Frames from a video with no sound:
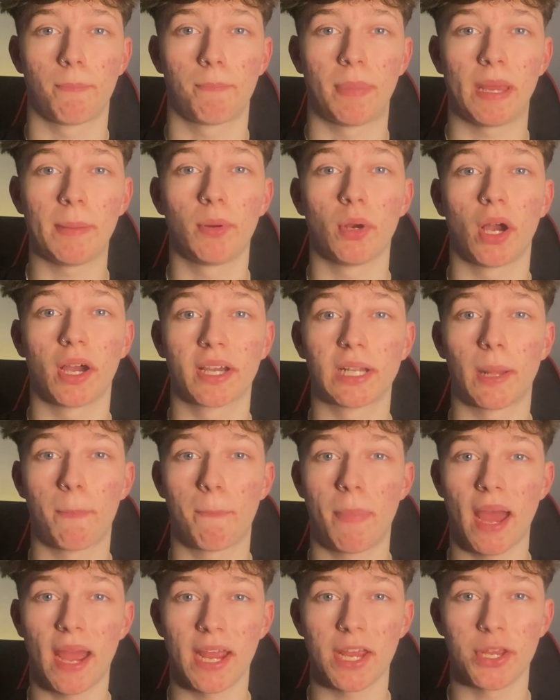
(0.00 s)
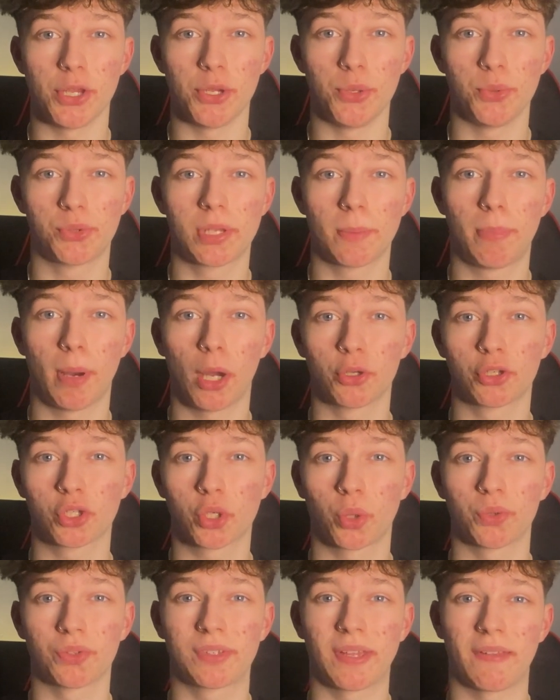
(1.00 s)
People are going to pay you to post
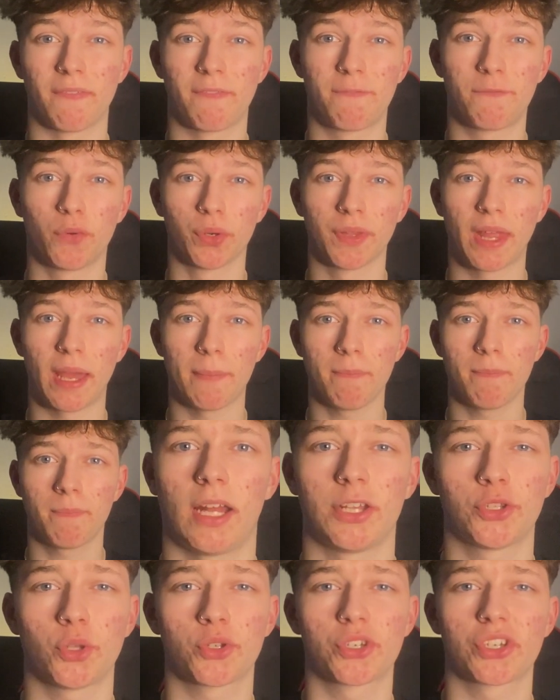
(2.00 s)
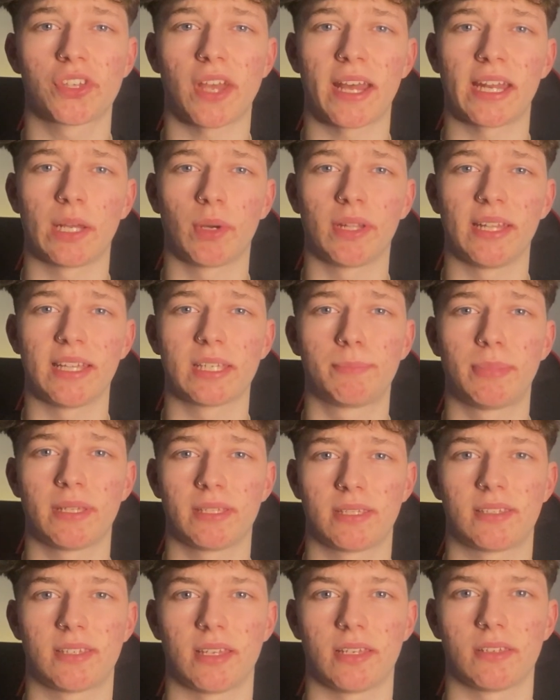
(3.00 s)
content for them. And it's not just anyone, it's
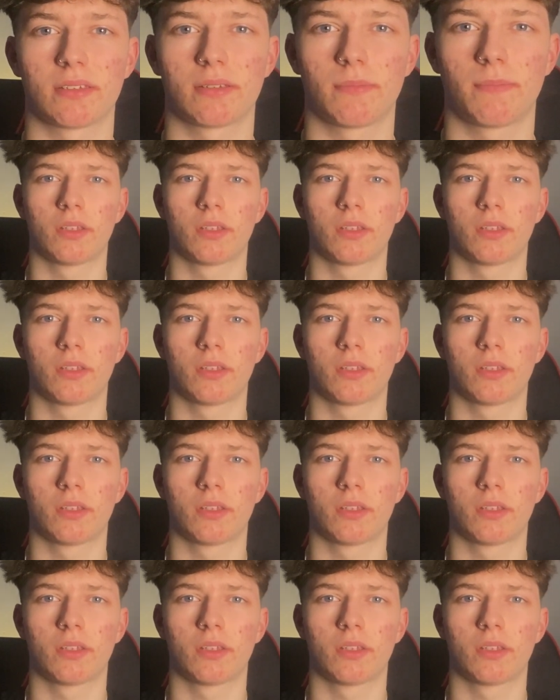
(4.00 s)
businesses.